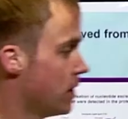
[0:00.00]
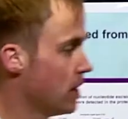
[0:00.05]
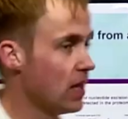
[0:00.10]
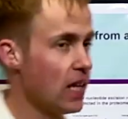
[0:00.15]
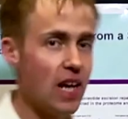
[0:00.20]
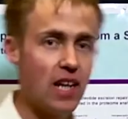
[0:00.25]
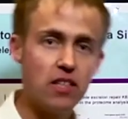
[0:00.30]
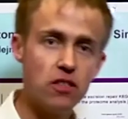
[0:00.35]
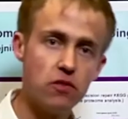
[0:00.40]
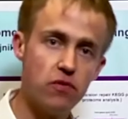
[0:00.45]
The
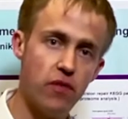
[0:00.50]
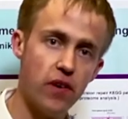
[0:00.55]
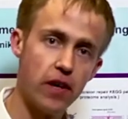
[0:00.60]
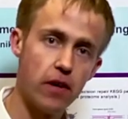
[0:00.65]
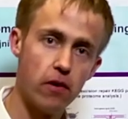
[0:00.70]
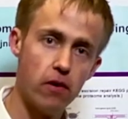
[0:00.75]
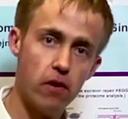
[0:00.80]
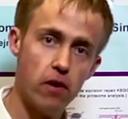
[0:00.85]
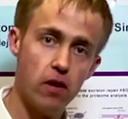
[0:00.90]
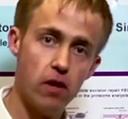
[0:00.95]
last
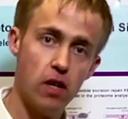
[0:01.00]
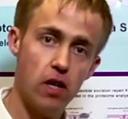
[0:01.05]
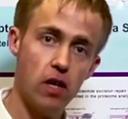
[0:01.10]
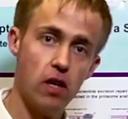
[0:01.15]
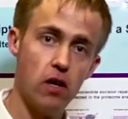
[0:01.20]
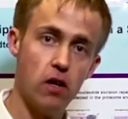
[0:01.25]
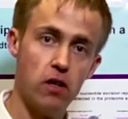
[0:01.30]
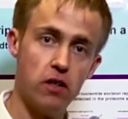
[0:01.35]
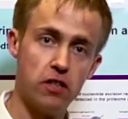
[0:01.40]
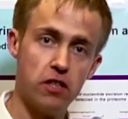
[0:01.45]
figure
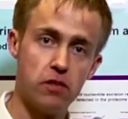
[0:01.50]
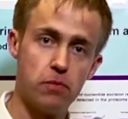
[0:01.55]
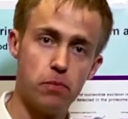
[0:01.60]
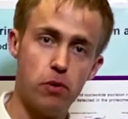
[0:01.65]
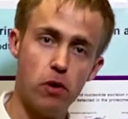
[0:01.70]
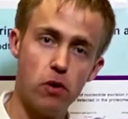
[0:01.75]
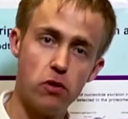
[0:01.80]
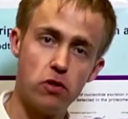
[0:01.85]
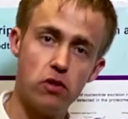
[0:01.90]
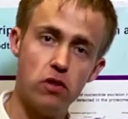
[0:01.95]
on this
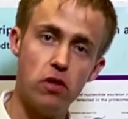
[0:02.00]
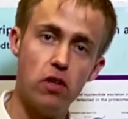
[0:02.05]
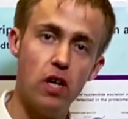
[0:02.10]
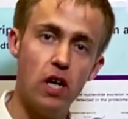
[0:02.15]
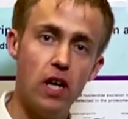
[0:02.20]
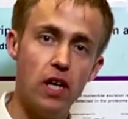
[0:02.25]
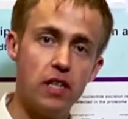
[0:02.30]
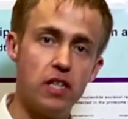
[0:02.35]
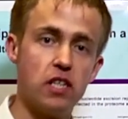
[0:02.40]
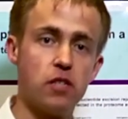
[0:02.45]
poster
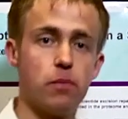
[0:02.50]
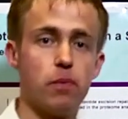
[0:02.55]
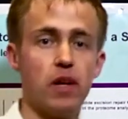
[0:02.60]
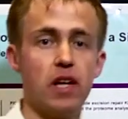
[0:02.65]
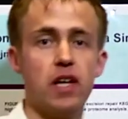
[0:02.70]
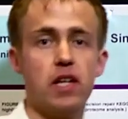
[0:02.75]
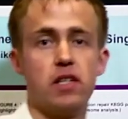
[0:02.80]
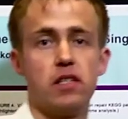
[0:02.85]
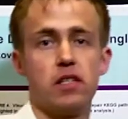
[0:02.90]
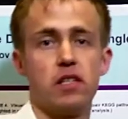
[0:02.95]

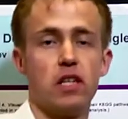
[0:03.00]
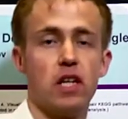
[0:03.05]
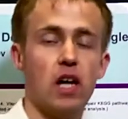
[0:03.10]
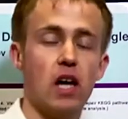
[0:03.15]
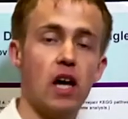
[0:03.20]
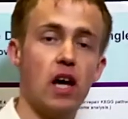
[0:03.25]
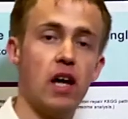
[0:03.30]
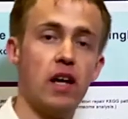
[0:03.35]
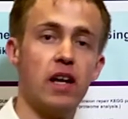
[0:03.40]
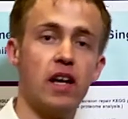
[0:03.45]
displays
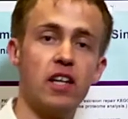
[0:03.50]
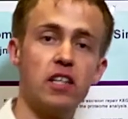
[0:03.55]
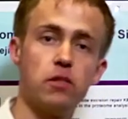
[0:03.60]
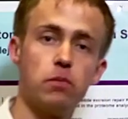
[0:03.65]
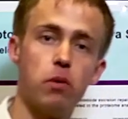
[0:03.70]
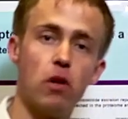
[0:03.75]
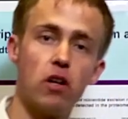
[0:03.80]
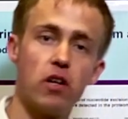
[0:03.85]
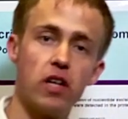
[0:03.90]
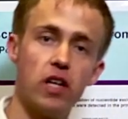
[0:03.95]
a nice
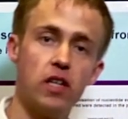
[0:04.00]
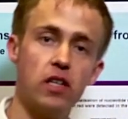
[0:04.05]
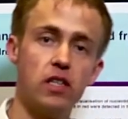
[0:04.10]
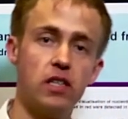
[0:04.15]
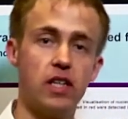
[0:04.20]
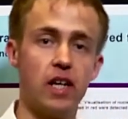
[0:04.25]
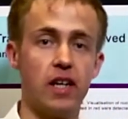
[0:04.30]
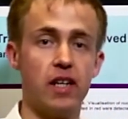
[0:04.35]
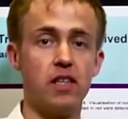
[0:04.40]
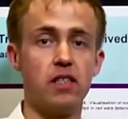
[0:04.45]

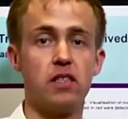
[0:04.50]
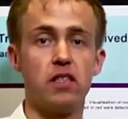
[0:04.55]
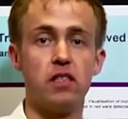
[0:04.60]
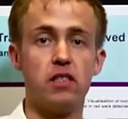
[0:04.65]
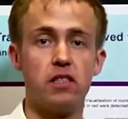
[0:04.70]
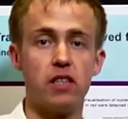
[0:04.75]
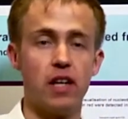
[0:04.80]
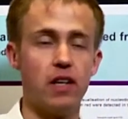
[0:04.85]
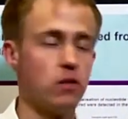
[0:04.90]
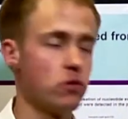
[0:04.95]
plugin that is in
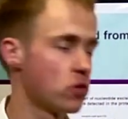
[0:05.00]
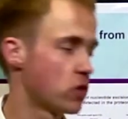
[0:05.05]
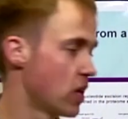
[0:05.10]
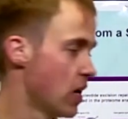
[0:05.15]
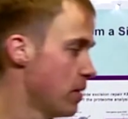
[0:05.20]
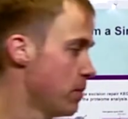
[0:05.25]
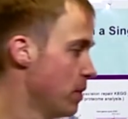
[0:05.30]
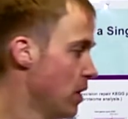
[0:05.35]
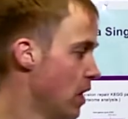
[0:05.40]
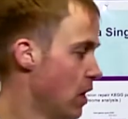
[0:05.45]

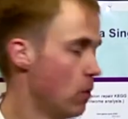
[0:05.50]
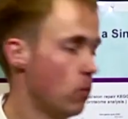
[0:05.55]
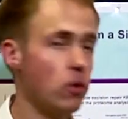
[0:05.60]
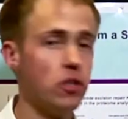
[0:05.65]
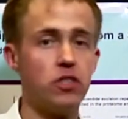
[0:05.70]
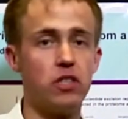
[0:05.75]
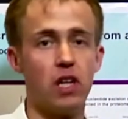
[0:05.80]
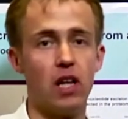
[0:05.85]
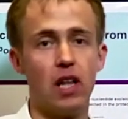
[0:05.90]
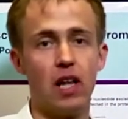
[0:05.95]
Cytoscape,
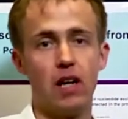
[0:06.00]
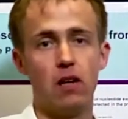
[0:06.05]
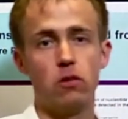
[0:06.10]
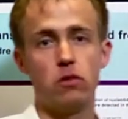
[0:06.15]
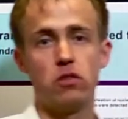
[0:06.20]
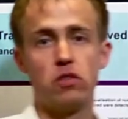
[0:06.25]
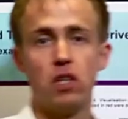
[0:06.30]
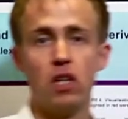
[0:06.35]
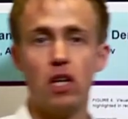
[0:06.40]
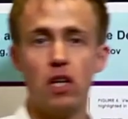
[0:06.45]
which
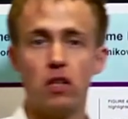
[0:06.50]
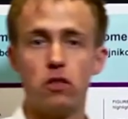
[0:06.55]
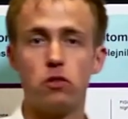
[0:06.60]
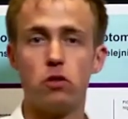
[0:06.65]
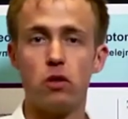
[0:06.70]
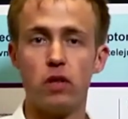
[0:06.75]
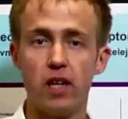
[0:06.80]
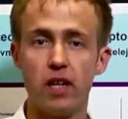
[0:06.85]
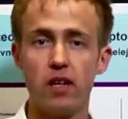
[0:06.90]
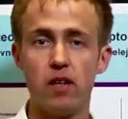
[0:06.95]
allows
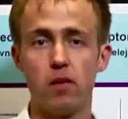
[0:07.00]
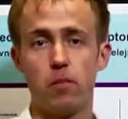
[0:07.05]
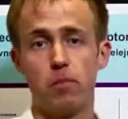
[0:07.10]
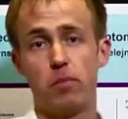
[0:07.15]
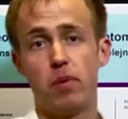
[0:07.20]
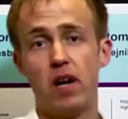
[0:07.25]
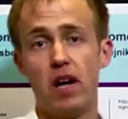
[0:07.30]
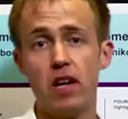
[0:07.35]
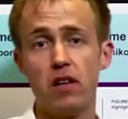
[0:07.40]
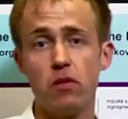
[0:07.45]
to link
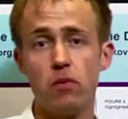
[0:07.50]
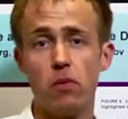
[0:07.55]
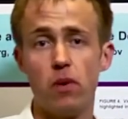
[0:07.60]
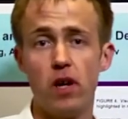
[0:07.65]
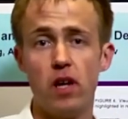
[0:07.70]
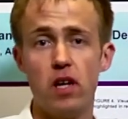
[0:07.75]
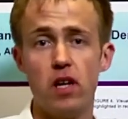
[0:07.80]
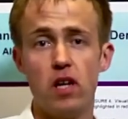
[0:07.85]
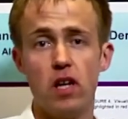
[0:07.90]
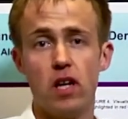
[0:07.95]

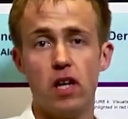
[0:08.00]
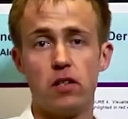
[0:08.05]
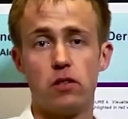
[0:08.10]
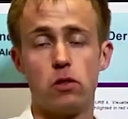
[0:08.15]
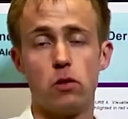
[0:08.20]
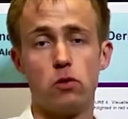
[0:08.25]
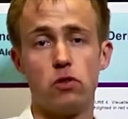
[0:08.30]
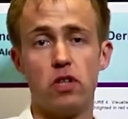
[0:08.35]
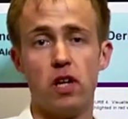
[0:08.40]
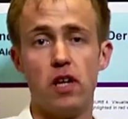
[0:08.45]
pathway
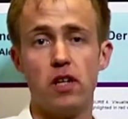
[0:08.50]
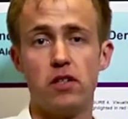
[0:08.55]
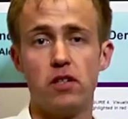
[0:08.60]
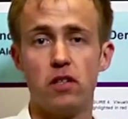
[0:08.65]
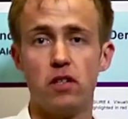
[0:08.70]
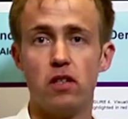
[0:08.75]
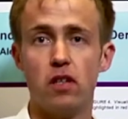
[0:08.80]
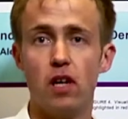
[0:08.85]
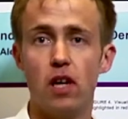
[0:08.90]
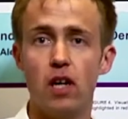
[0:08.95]

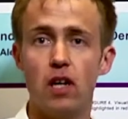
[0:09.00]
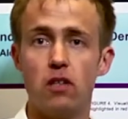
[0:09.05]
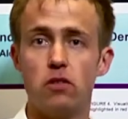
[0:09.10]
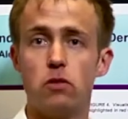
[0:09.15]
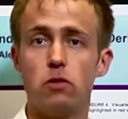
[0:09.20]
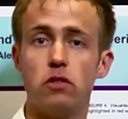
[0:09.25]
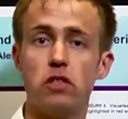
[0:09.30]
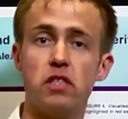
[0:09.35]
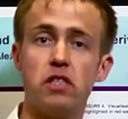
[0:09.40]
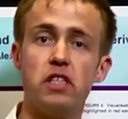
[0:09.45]
association
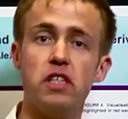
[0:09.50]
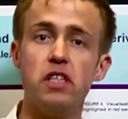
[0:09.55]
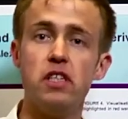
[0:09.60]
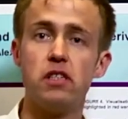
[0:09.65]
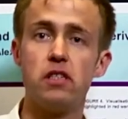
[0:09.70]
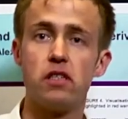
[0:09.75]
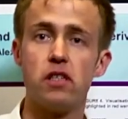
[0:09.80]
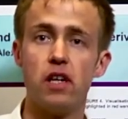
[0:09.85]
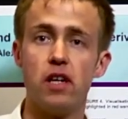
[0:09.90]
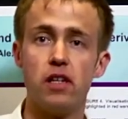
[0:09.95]
to
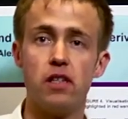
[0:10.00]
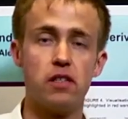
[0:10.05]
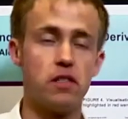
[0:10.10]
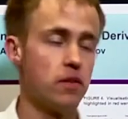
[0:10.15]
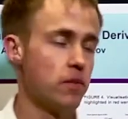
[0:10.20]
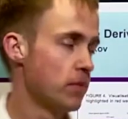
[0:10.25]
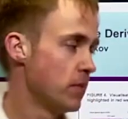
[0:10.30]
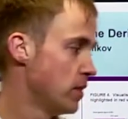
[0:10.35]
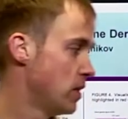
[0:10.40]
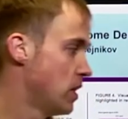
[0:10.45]
disease states.